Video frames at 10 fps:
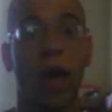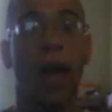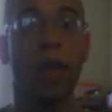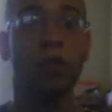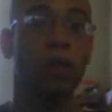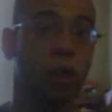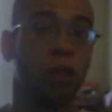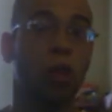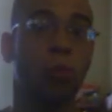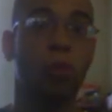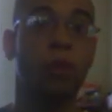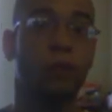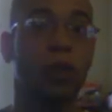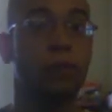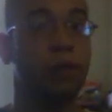and the relationship between
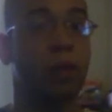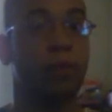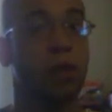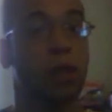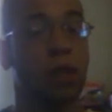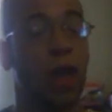Finn and Flame Princess.